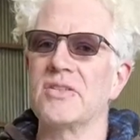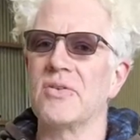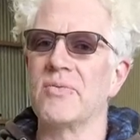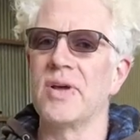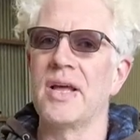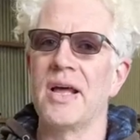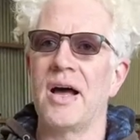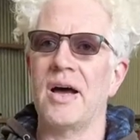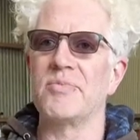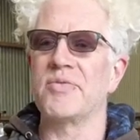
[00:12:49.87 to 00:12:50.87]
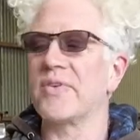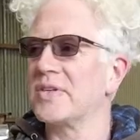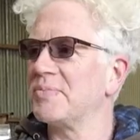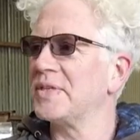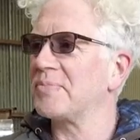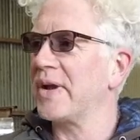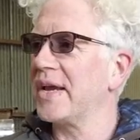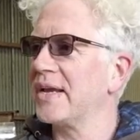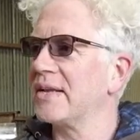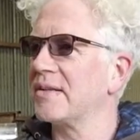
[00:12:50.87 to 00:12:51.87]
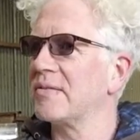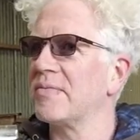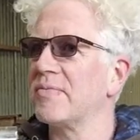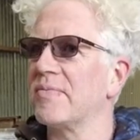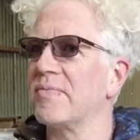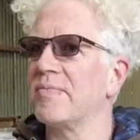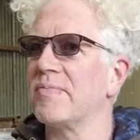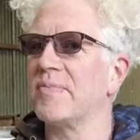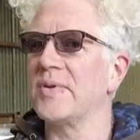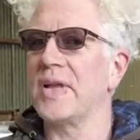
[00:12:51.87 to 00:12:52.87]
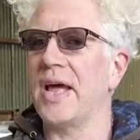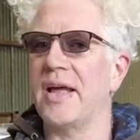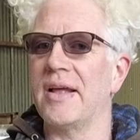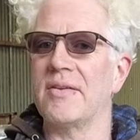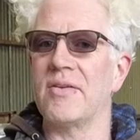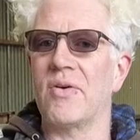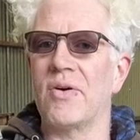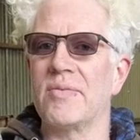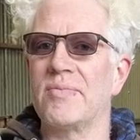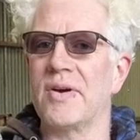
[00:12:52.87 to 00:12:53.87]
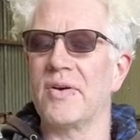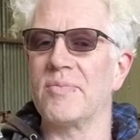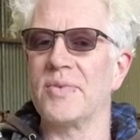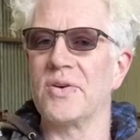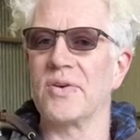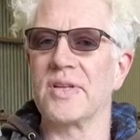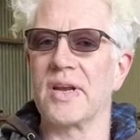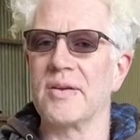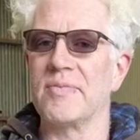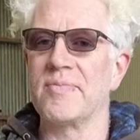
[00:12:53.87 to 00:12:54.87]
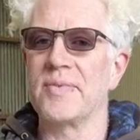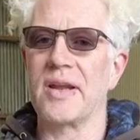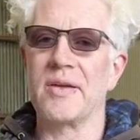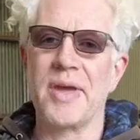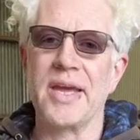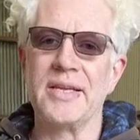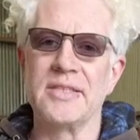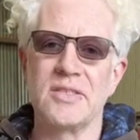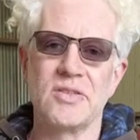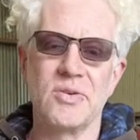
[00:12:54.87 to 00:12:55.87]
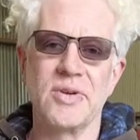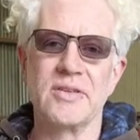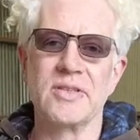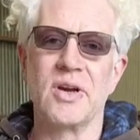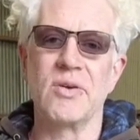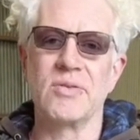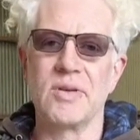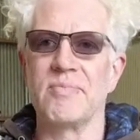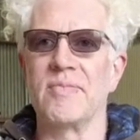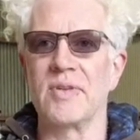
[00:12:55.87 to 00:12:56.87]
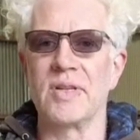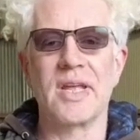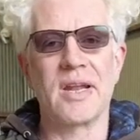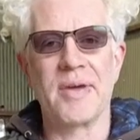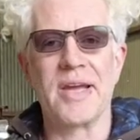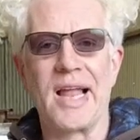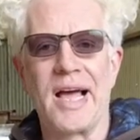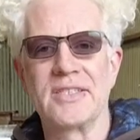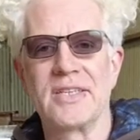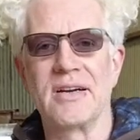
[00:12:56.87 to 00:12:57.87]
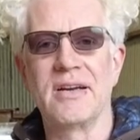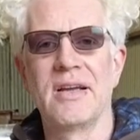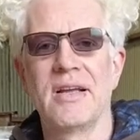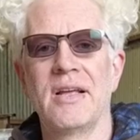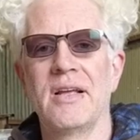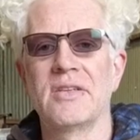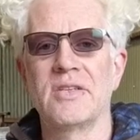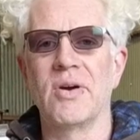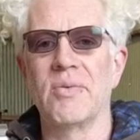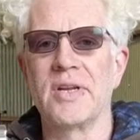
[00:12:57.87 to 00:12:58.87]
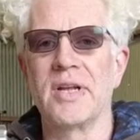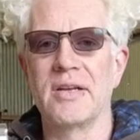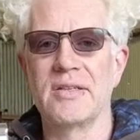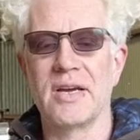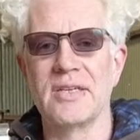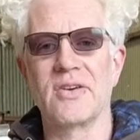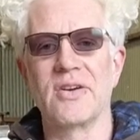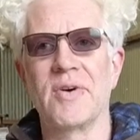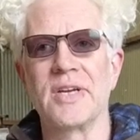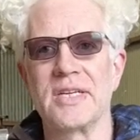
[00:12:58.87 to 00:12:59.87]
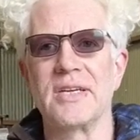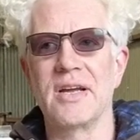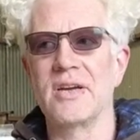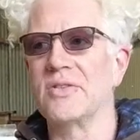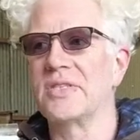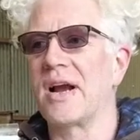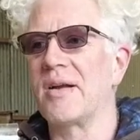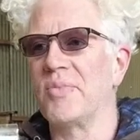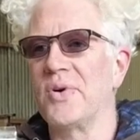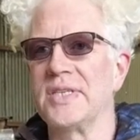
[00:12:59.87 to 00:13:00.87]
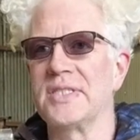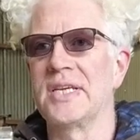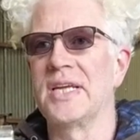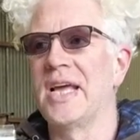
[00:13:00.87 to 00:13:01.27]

So I prefer to be spraying horn manure that I made 2 years ago than that I made last year. So I sort of wanted a good starting point.